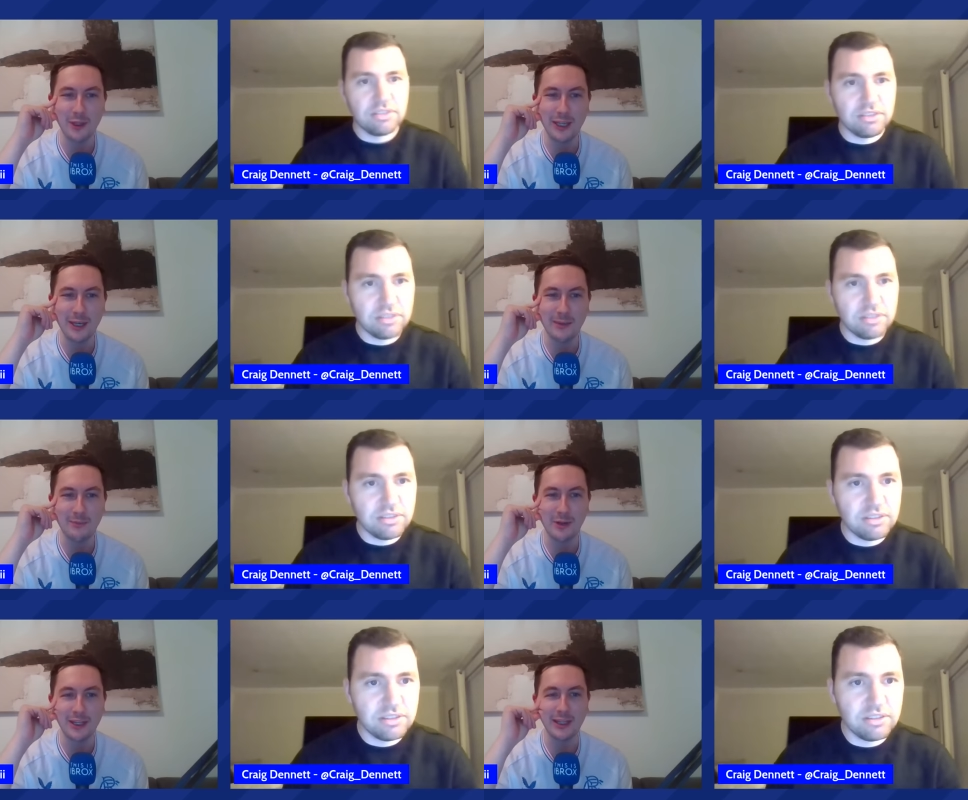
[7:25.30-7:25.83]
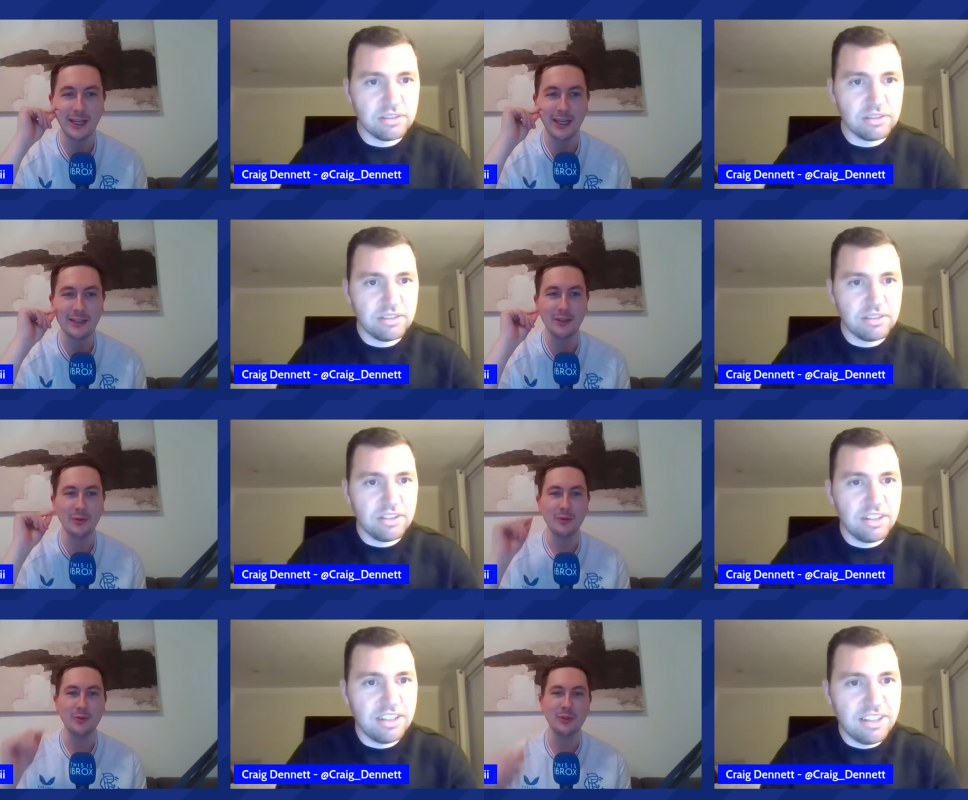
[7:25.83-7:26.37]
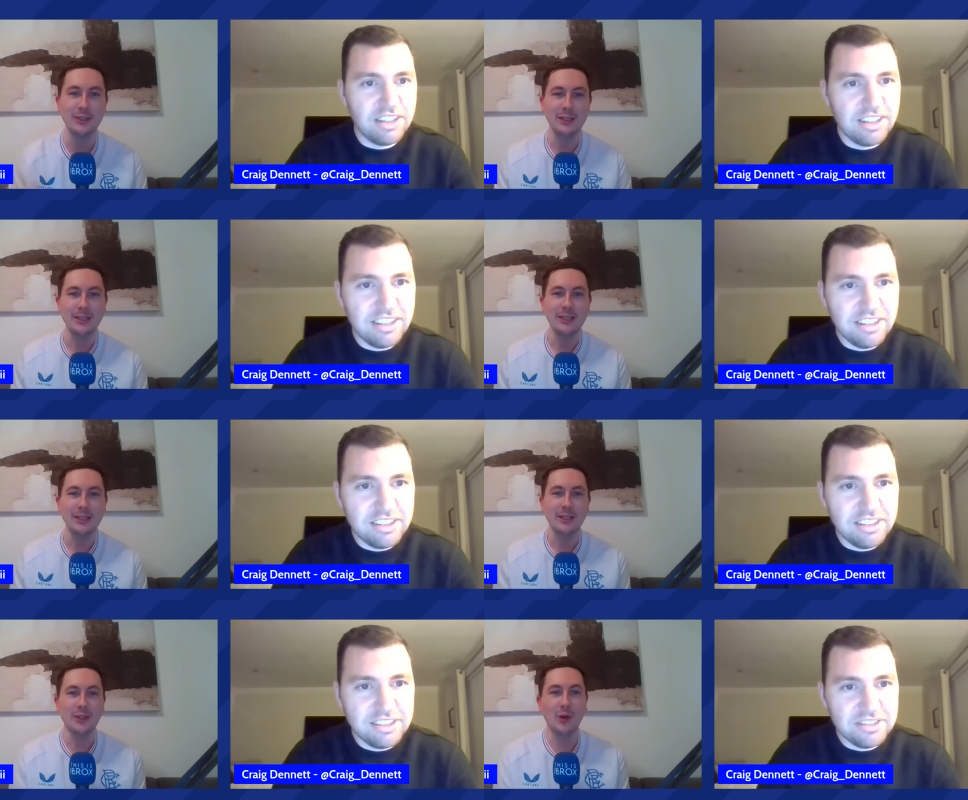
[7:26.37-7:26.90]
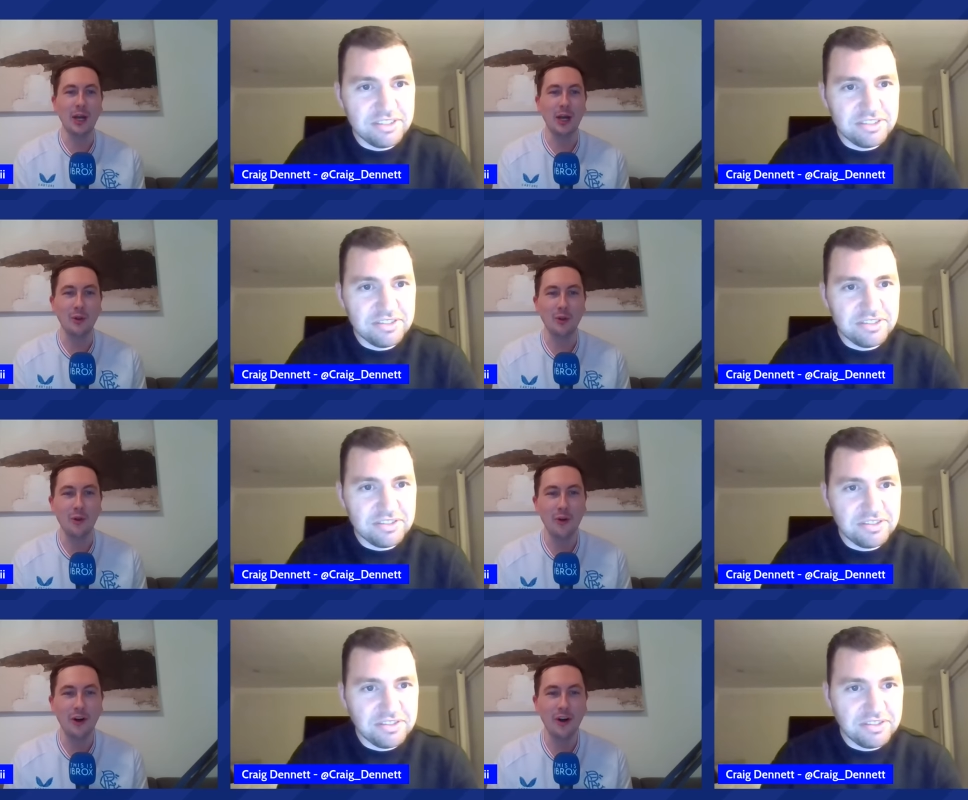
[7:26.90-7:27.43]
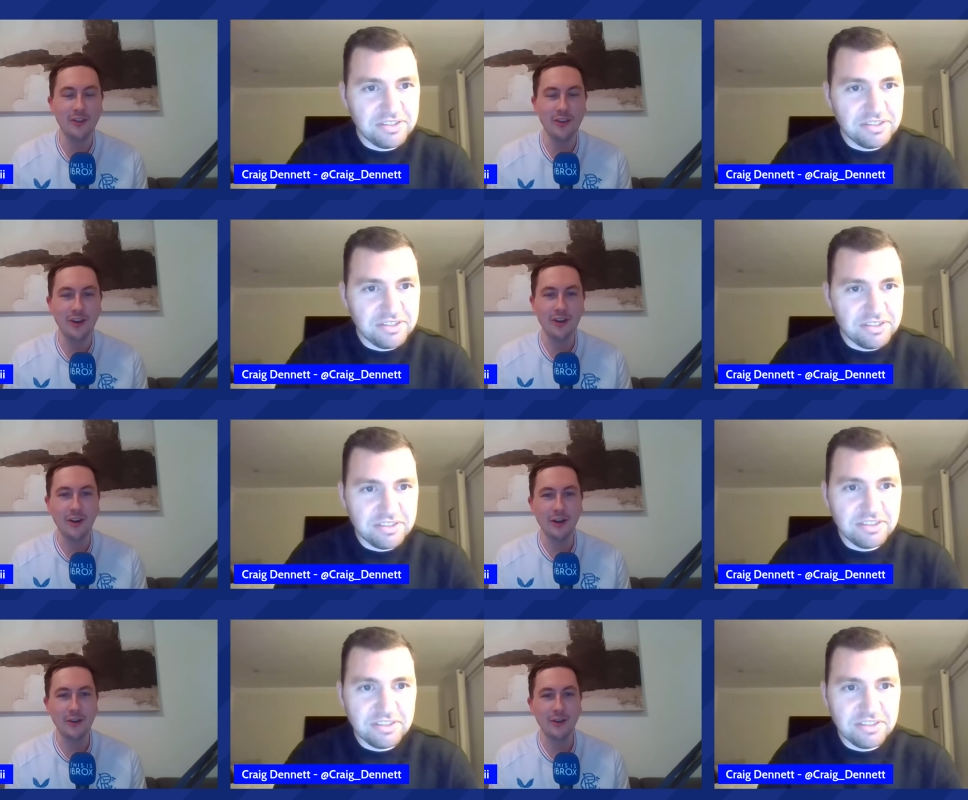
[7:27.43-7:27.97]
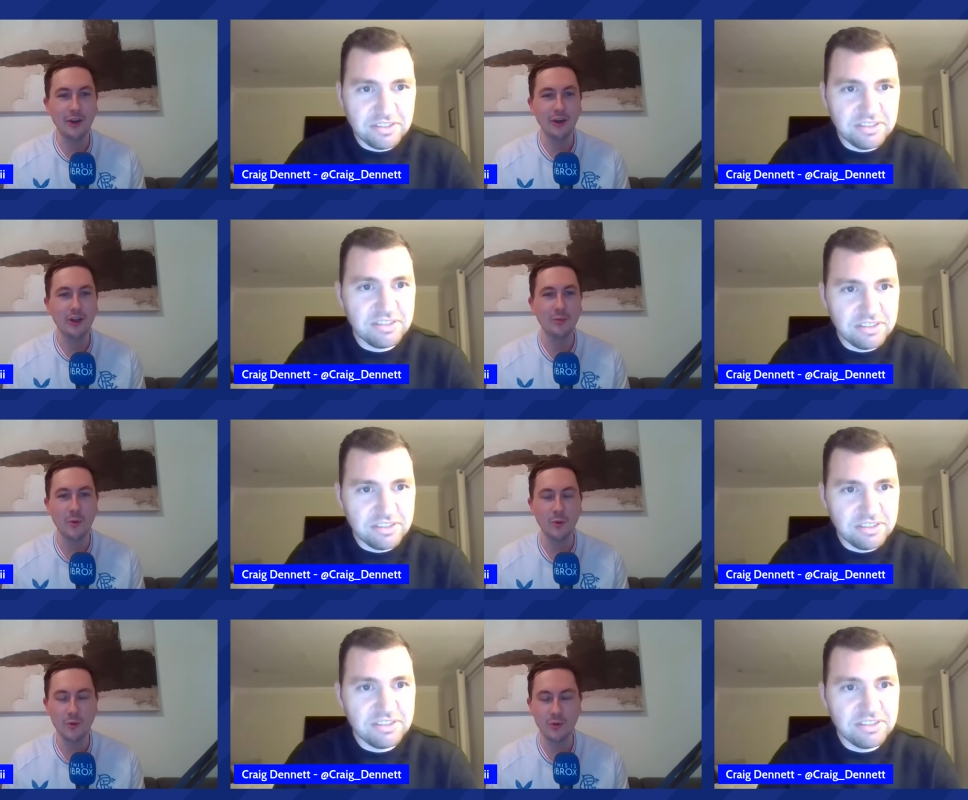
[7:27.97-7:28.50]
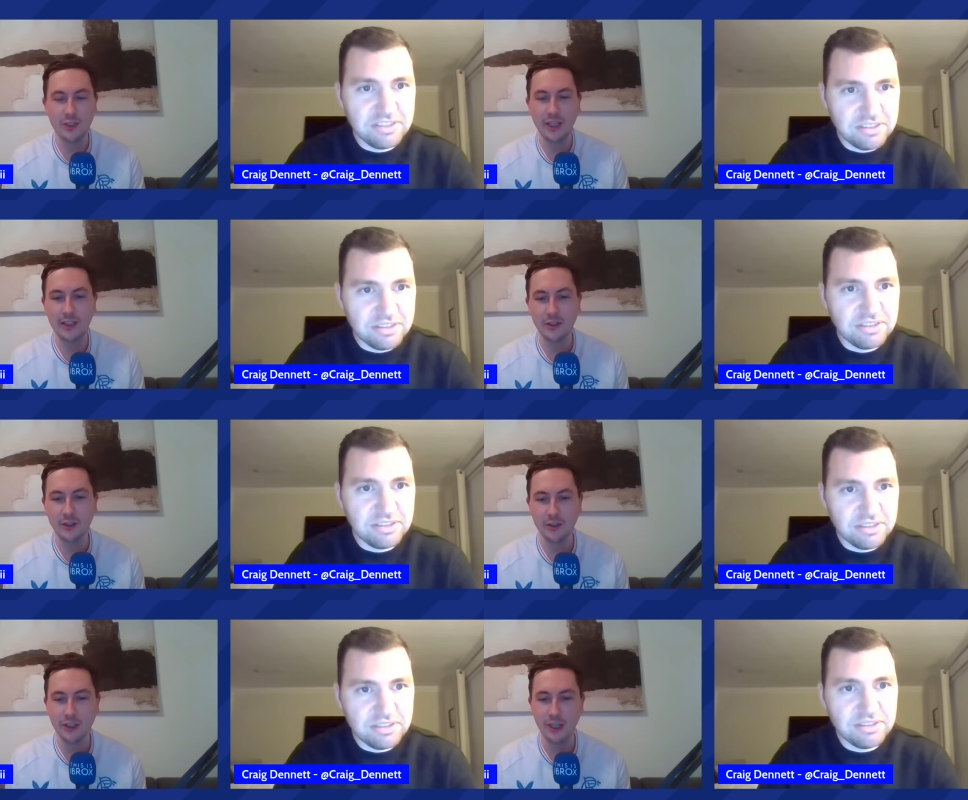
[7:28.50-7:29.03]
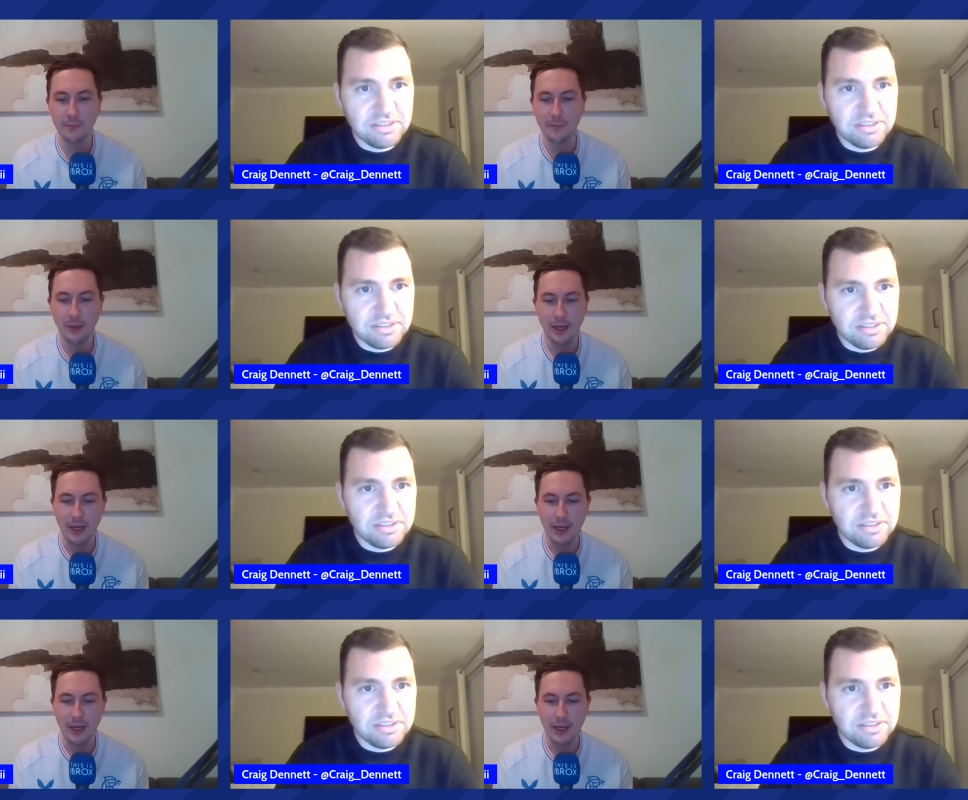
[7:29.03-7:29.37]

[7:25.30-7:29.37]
Speaker 1: like I'm writing that down quite a lot under under Clement's tenureship.